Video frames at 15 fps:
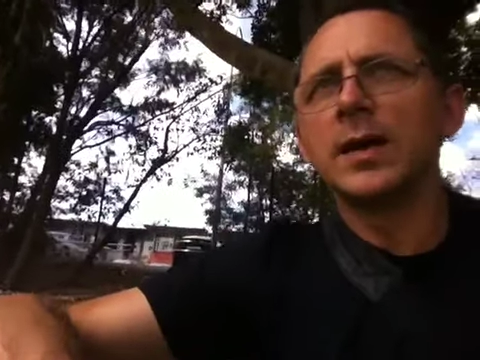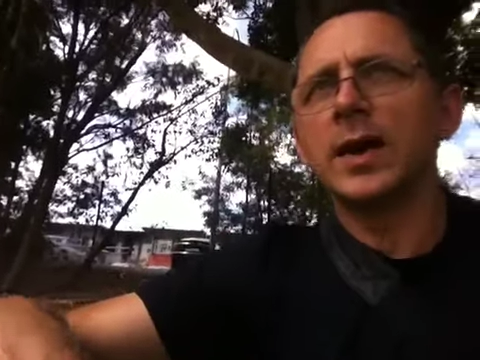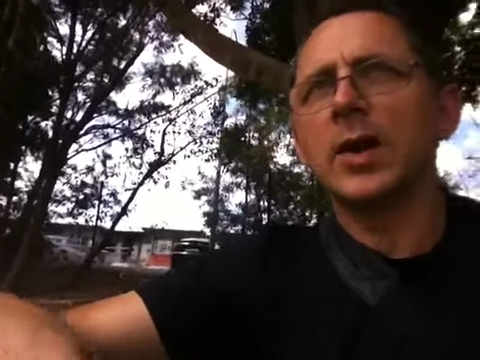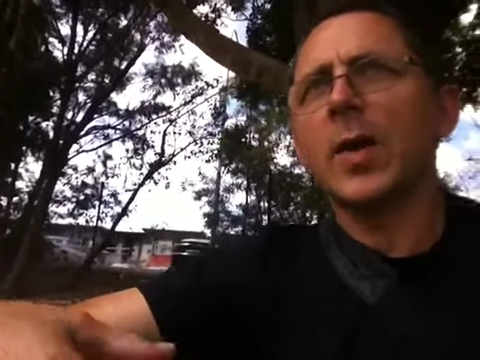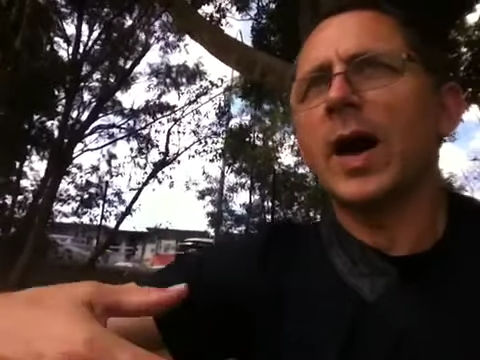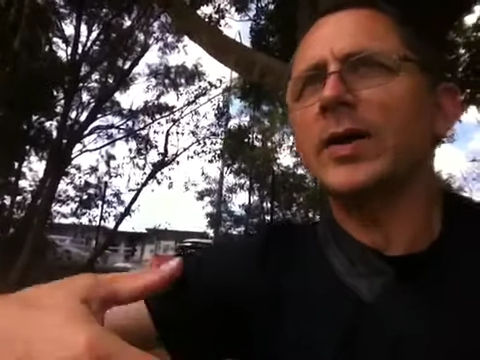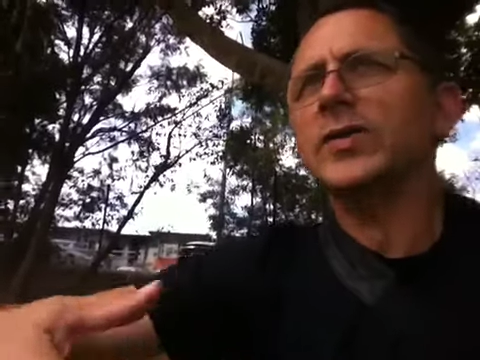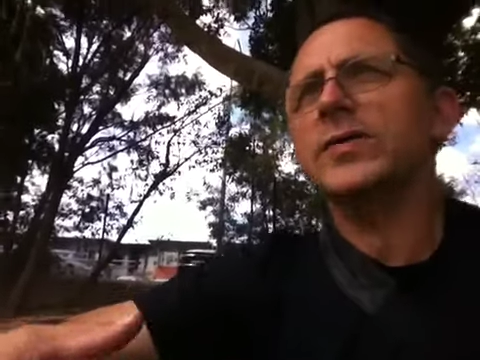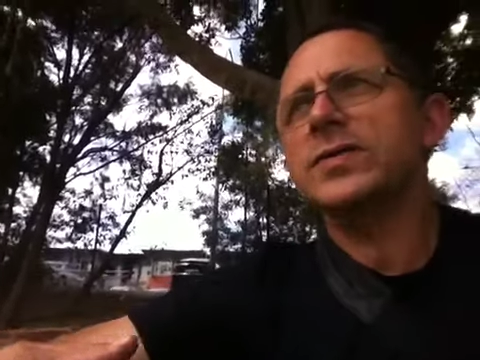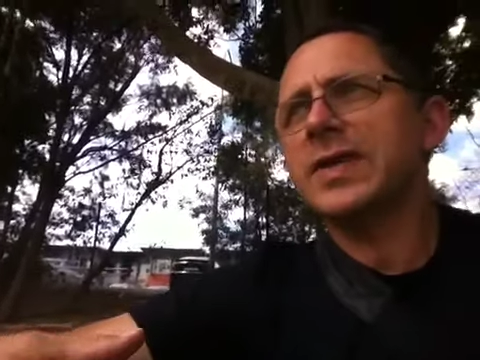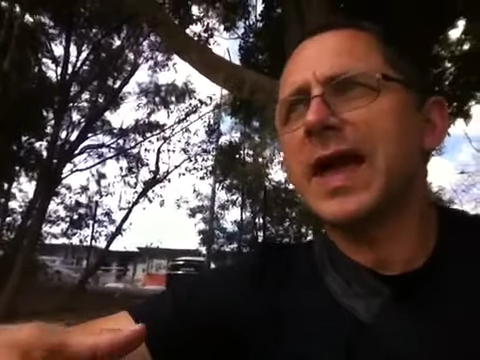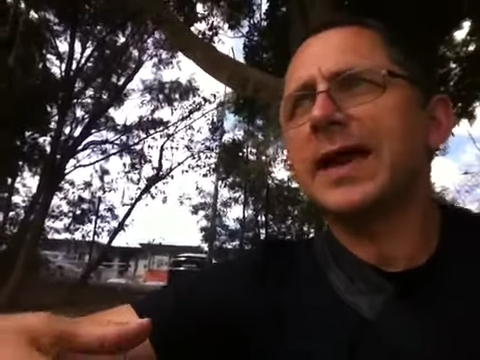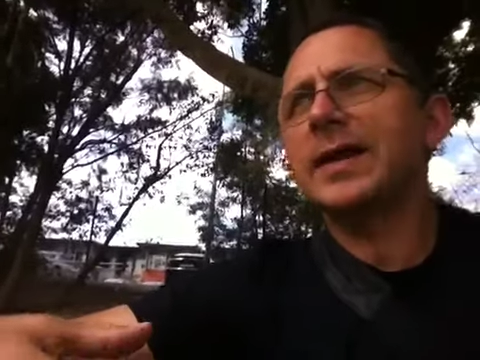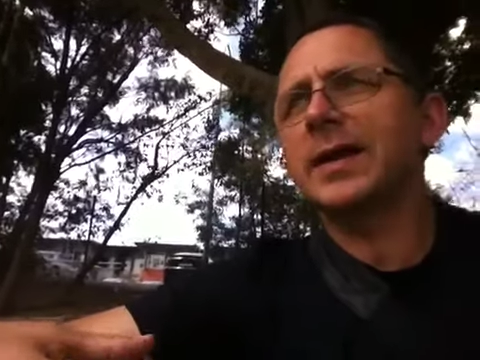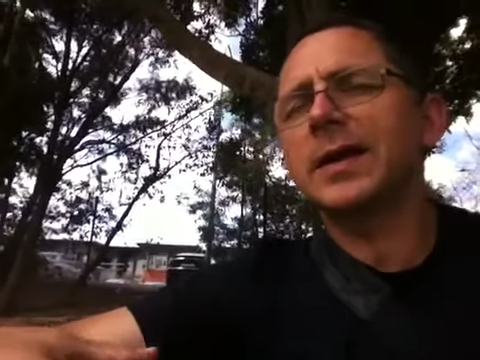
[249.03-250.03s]

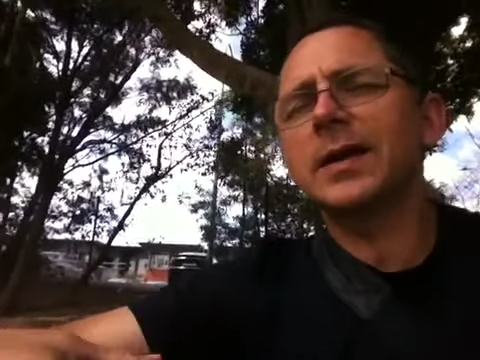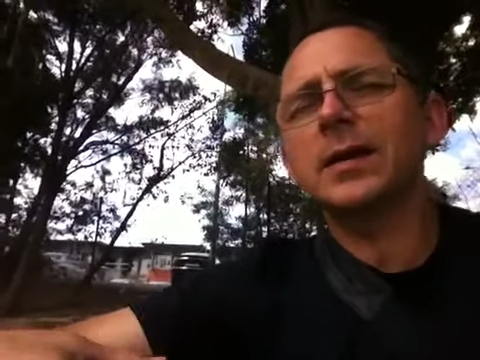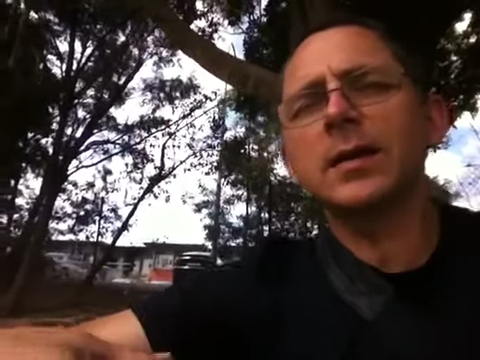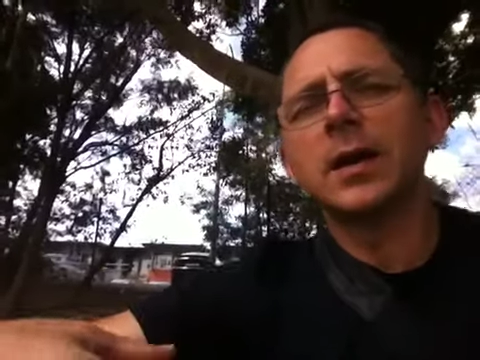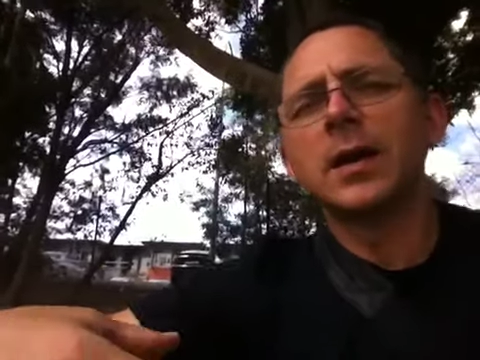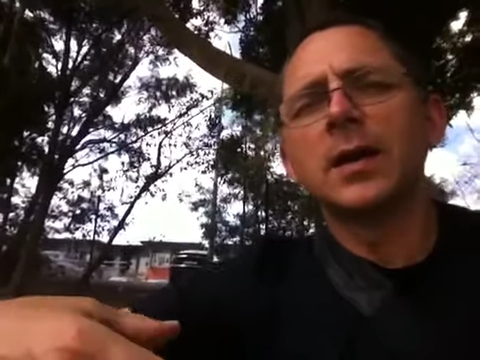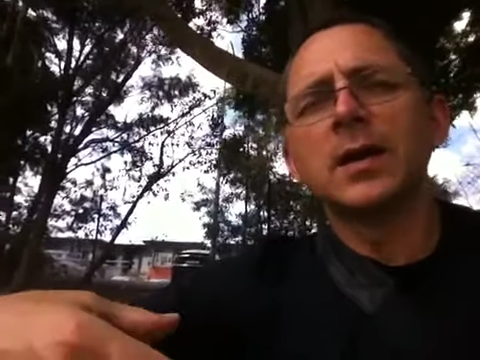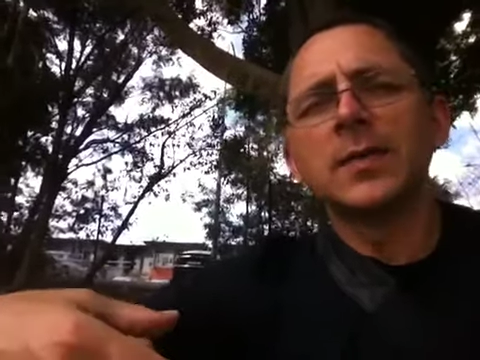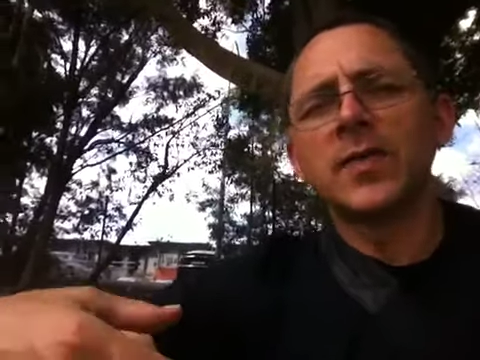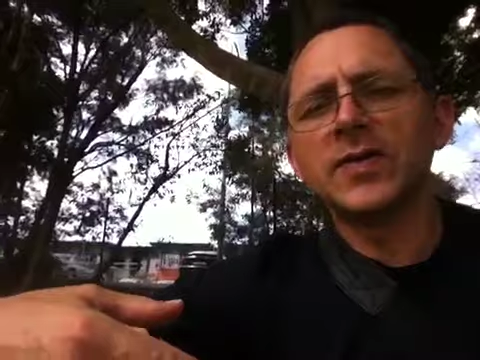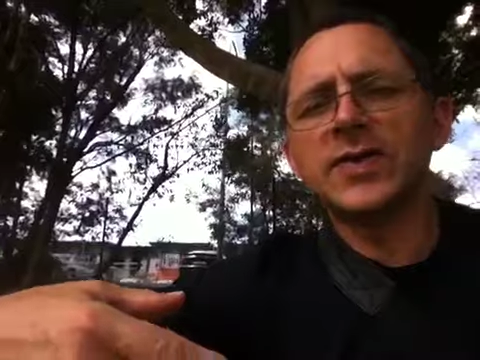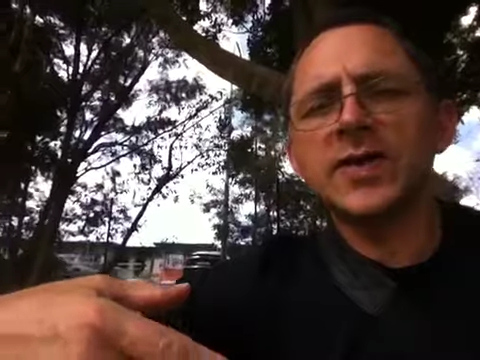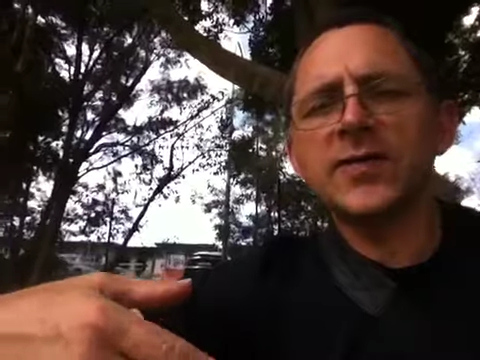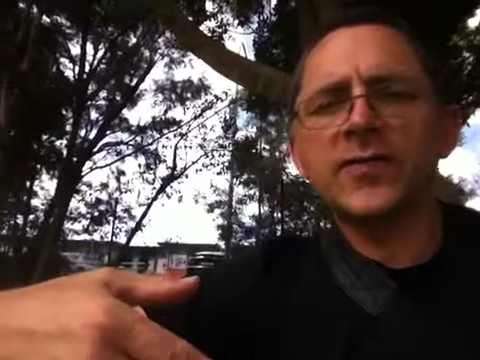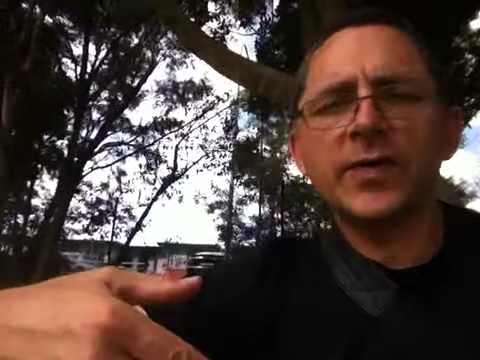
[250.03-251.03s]
Understanding
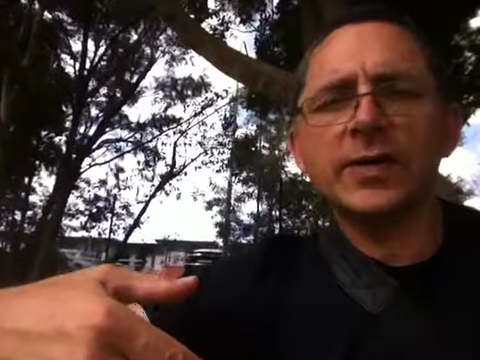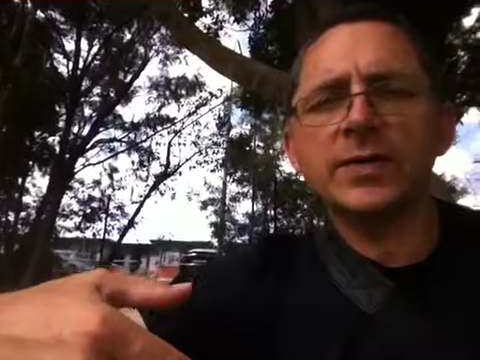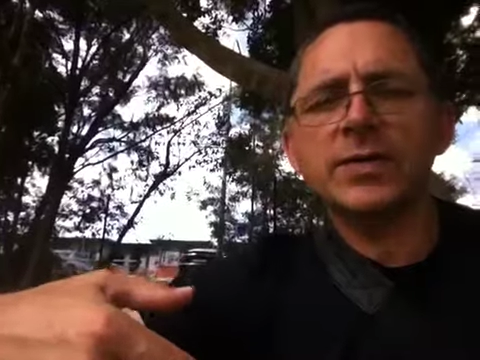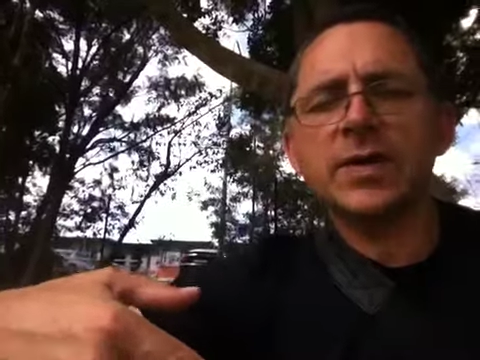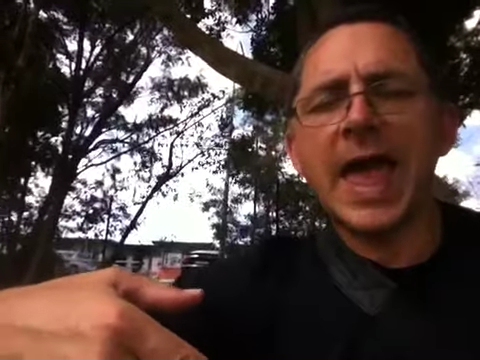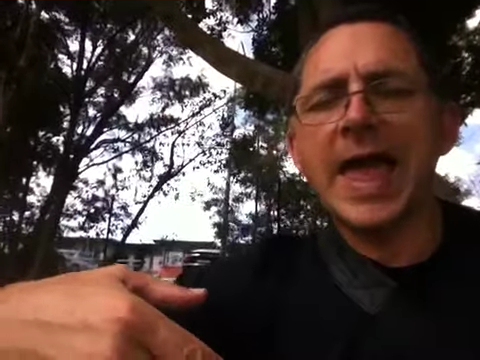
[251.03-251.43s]
the difference